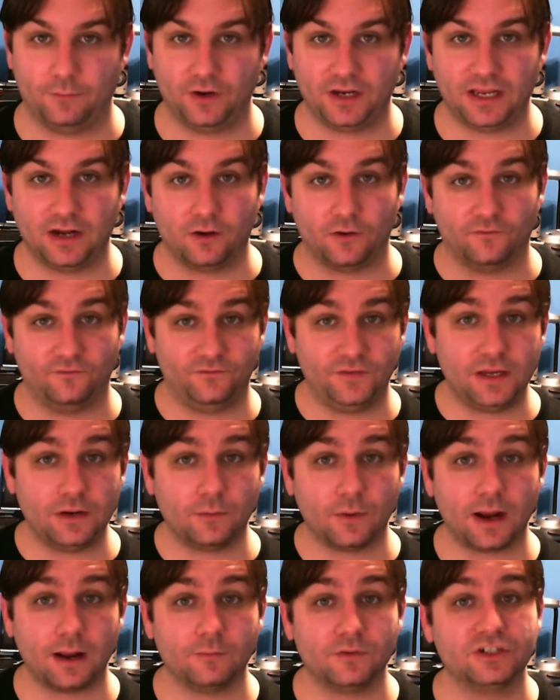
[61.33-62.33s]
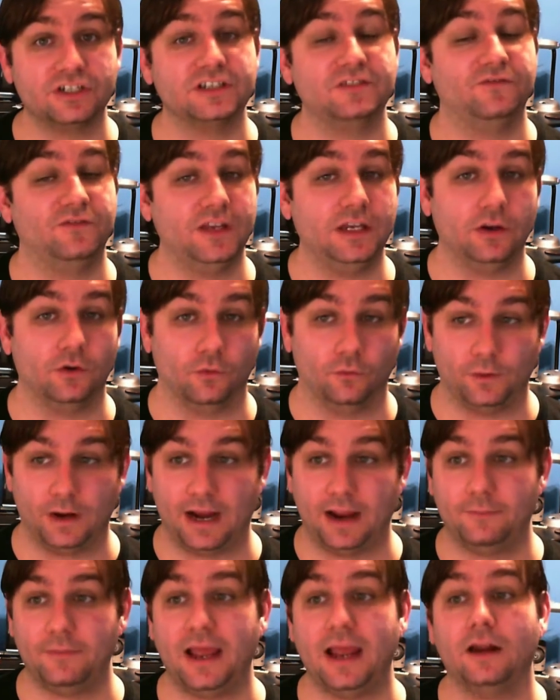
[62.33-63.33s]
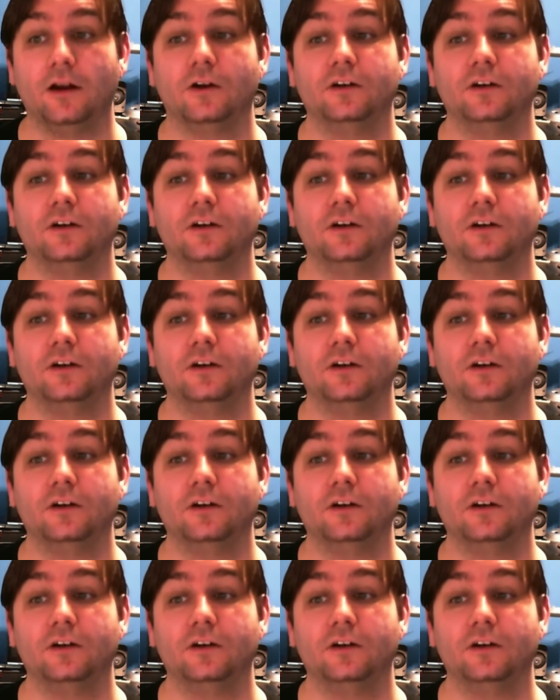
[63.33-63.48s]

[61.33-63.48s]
We get our VRAM, which is video RAM, and our